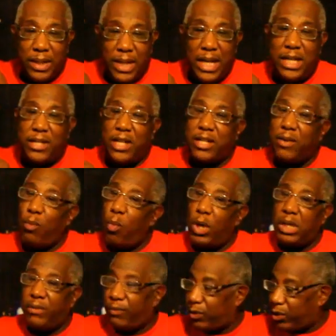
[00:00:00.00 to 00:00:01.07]
These are some
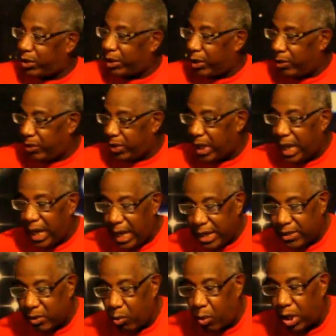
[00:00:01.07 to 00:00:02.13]
wonderful shirts.
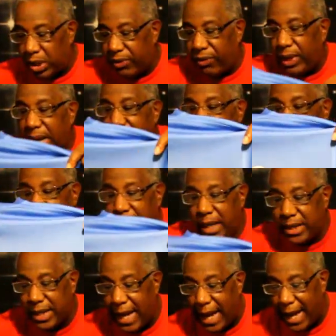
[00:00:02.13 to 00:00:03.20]
It's a wonderful
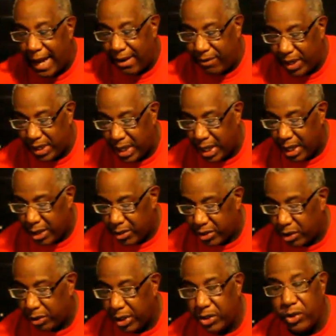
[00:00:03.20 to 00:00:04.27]
idea to have it
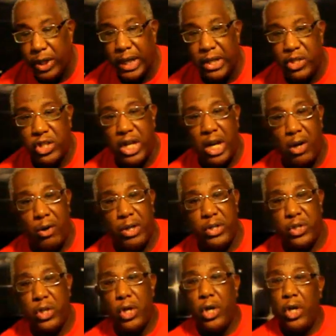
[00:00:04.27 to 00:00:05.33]
so that you can
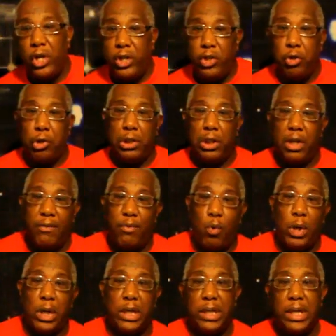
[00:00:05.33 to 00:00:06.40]
cherish your
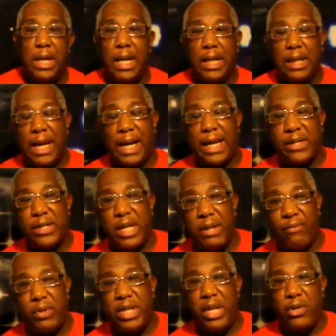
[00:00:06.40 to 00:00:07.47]
loved one, like I
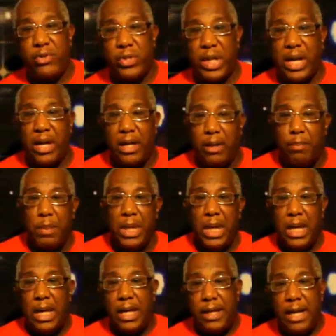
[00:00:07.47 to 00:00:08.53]
said, for years to come.
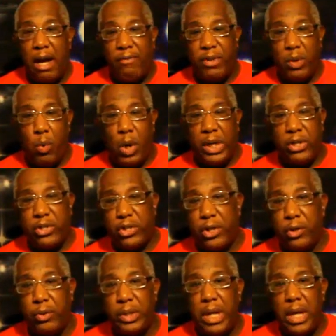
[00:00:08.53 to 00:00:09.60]
Now, if you want a
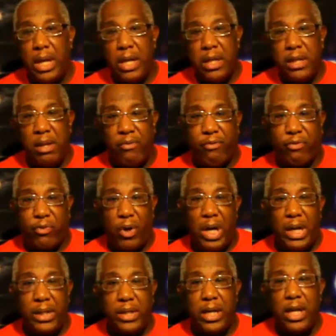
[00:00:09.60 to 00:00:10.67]
shirt, the
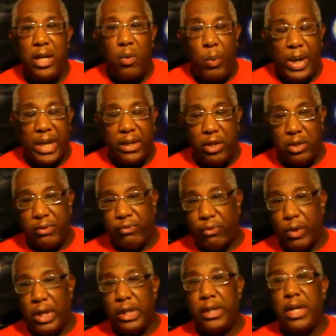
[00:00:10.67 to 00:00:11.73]
front, we can do the
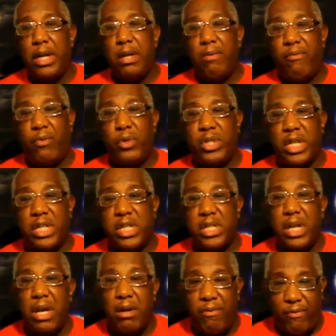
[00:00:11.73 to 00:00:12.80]
front for
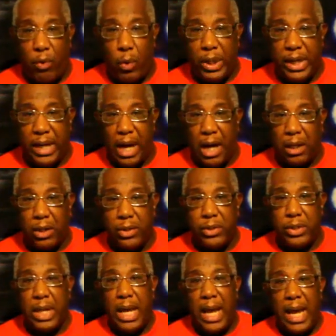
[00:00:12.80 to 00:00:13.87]
just
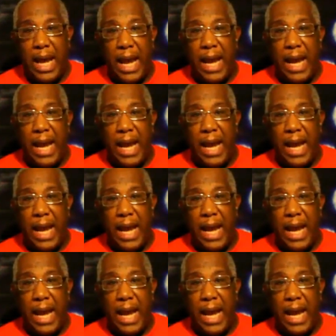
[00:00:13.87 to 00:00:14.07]
$40.